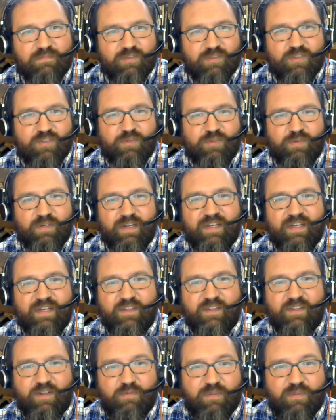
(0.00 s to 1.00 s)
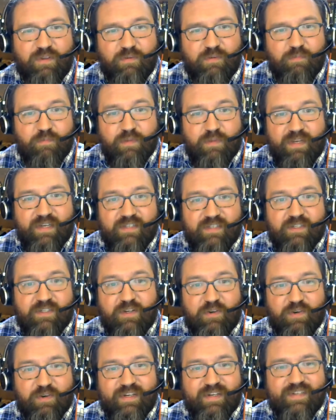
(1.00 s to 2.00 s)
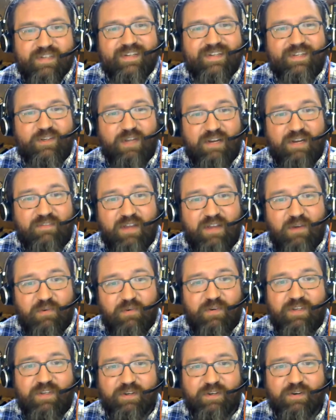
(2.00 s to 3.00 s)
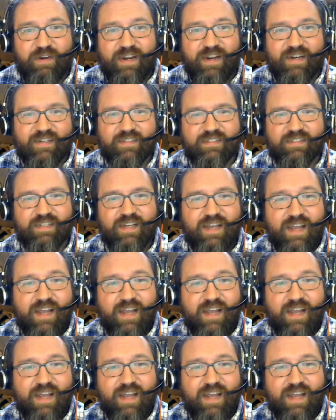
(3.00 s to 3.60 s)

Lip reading: to like the big degree, like you have that year. And